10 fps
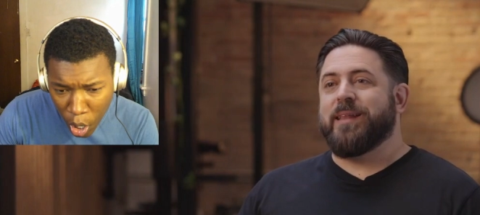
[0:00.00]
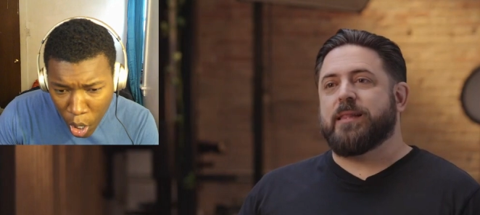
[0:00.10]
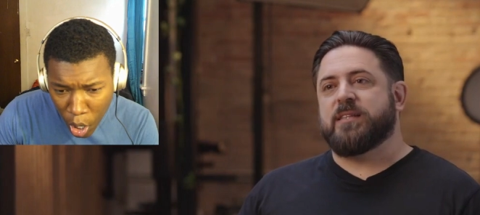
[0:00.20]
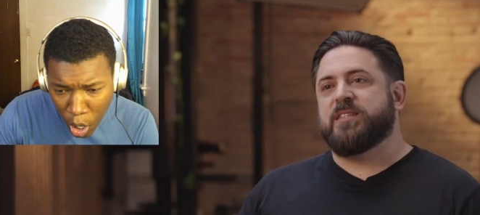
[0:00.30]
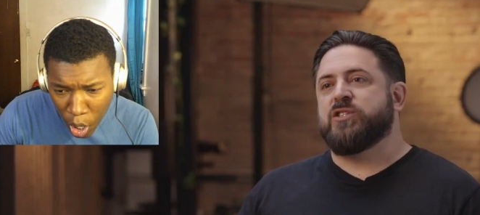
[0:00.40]
Speaker 1: we made
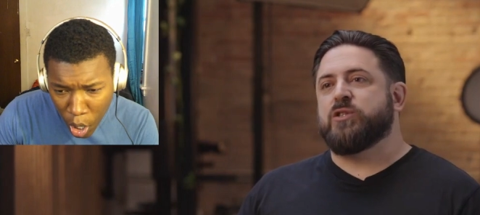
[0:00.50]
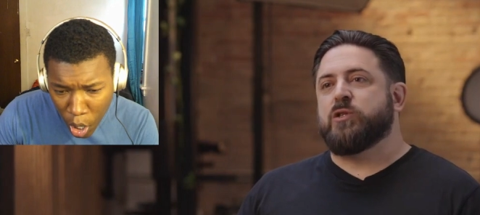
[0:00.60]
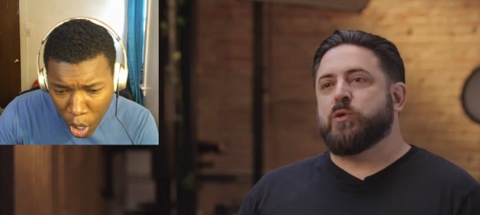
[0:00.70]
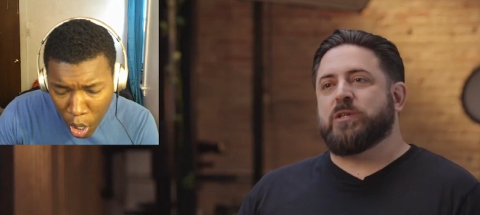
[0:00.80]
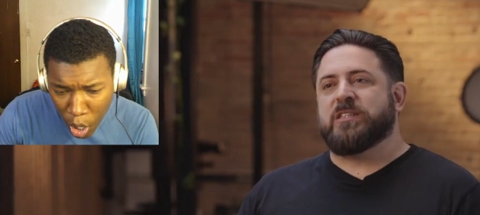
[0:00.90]
the
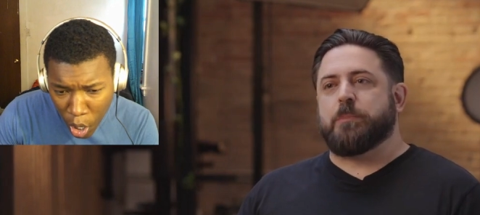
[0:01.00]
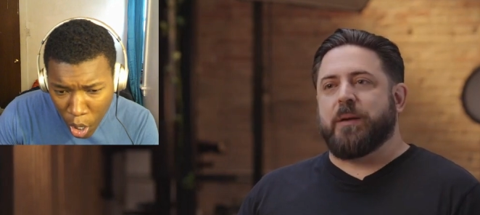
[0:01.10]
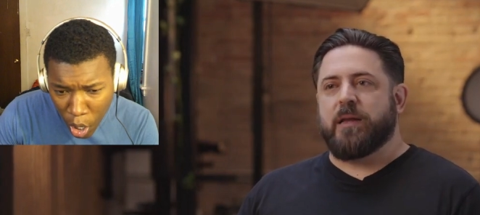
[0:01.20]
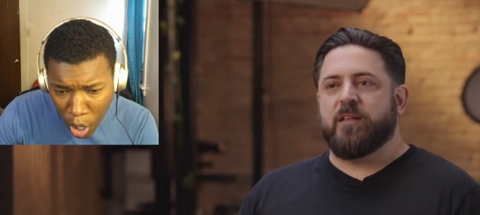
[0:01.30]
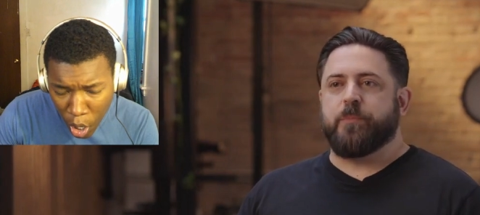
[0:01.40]
decision to
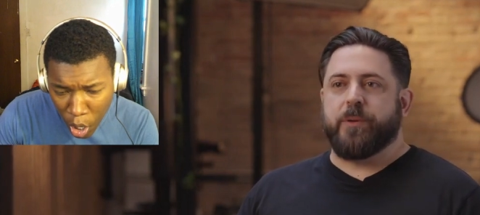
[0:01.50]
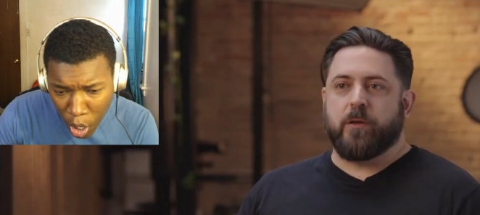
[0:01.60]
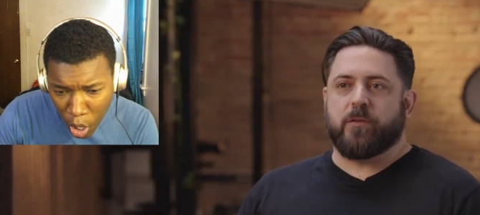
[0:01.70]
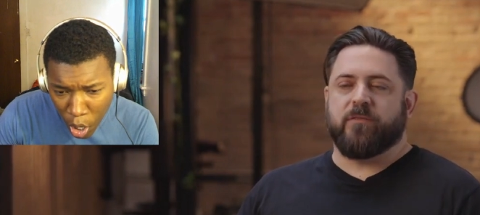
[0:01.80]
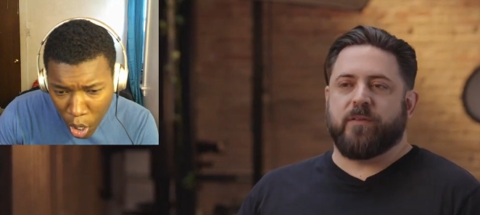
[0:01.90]
expand its
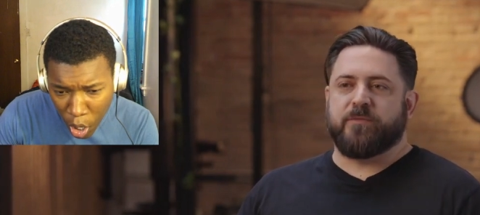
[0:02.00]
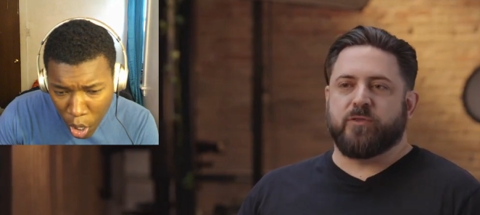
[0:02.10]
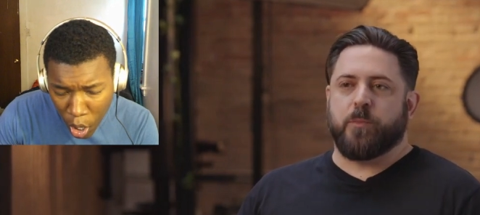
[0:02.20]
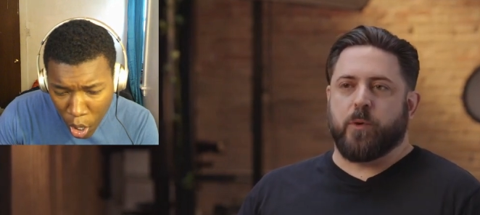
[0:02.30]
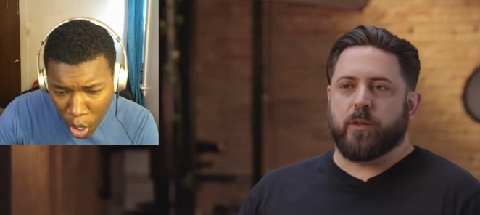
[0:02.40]
period of life
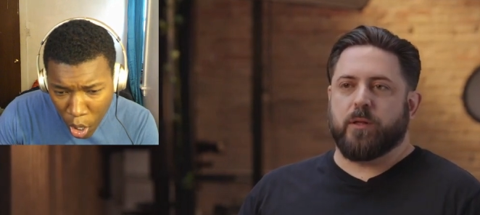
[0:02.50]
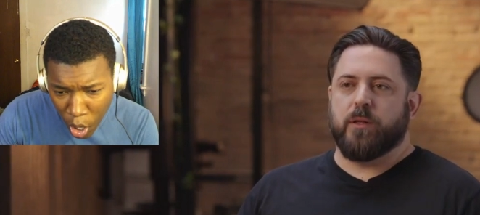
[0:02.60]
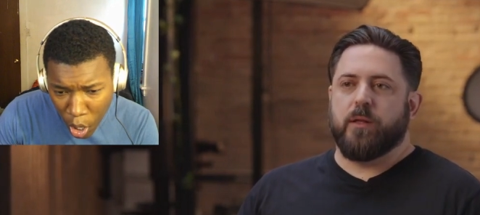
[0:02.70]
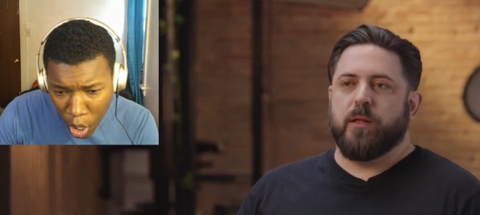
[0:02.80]
support,